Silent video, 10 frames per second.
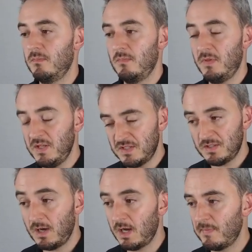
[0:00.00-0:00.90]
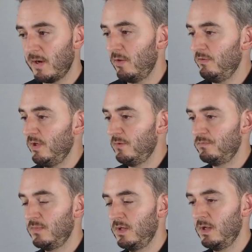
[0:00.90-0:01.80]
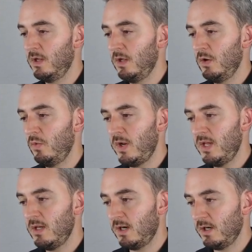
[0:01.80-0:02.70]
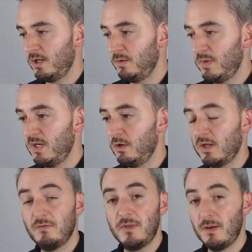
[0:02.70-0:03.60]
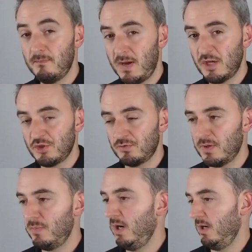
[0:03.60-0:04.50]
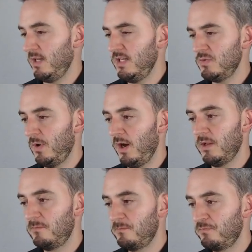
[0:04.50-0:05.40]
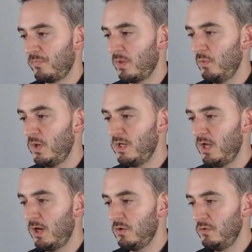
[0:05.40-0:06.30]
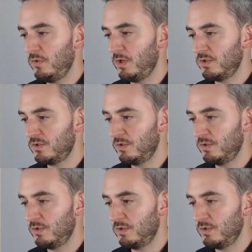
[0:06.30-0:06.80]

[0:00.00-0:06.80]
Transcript: This time, however, we are going to be looking for the imaginary part. Here's why. We know that